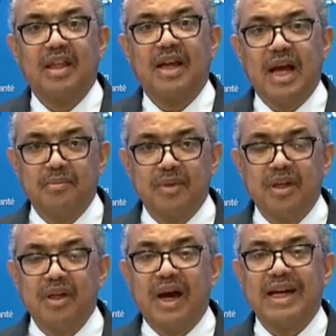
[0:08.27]
There have
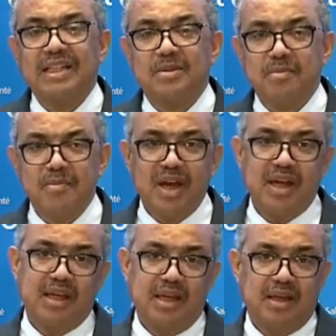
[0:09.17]
been as
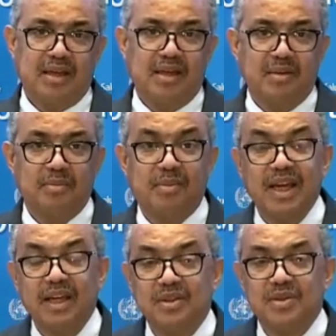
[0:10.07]
many
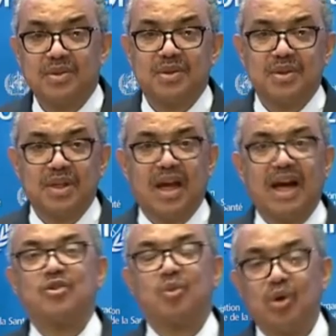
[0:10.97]
plagues
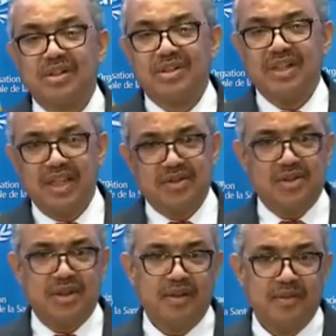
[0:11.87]
as wars in
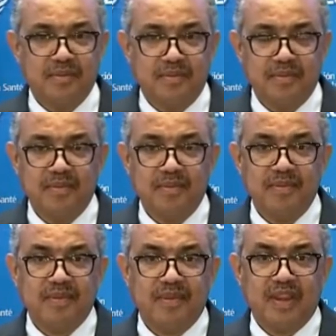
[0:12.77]
history.
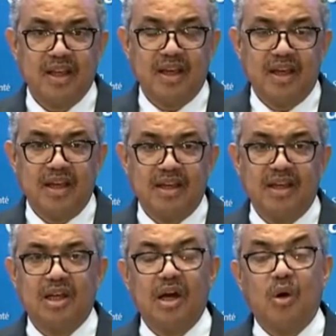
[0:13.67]

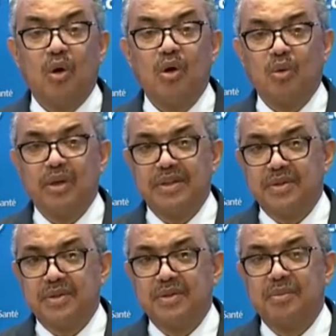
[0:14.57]
Yet
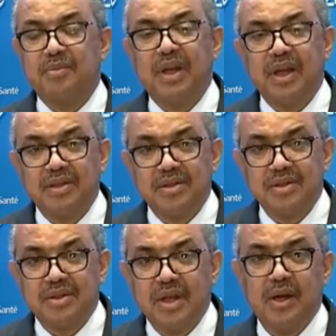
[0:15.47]
always,
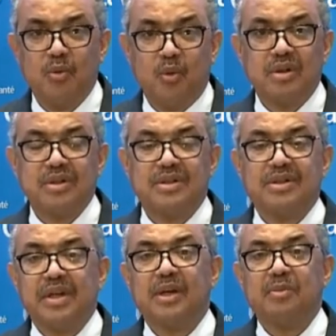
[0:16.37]
plagues and wars
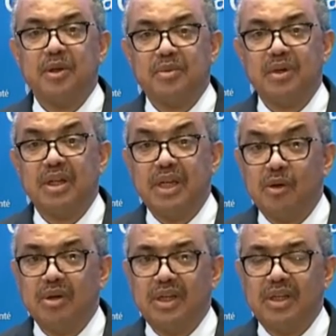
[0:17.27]
take people
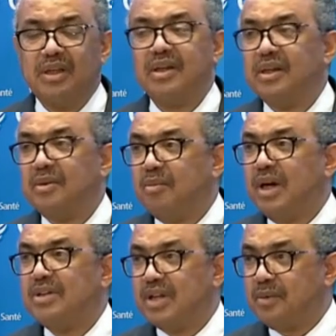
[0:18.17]
equally
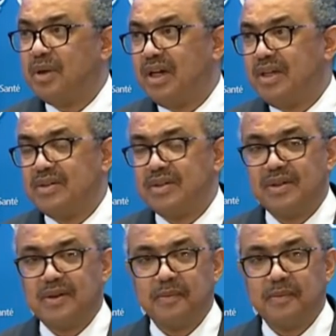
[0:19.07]
by surprise.